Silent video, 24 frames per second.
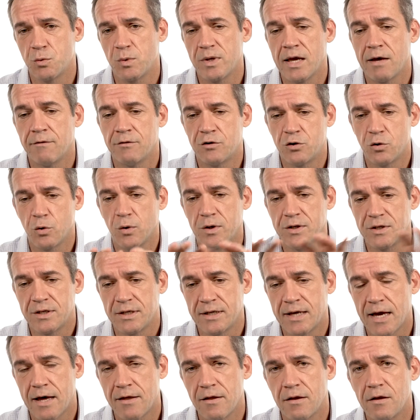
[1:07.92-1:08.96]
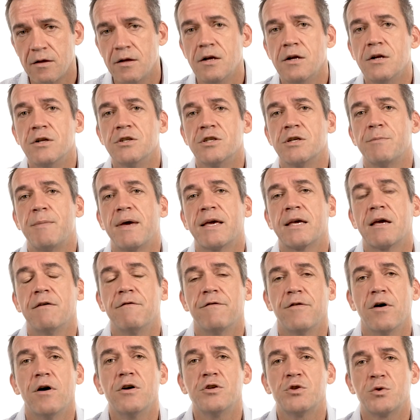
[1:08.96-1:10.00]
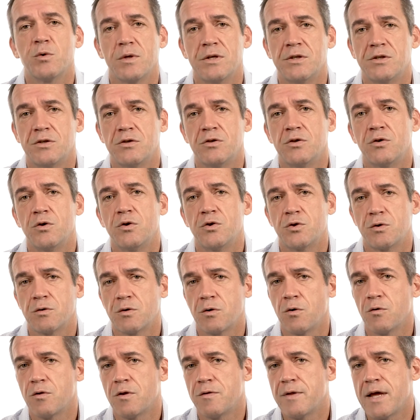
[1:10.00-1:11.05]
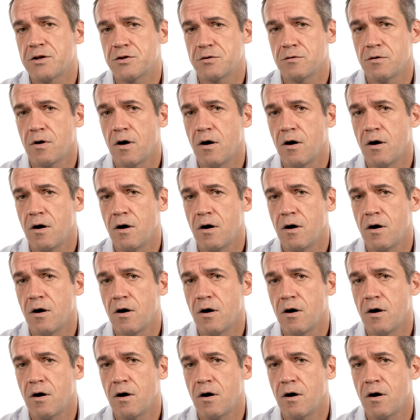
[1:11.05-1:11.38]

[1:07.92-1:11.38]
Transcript: we have joined together to make a virtual institution called the National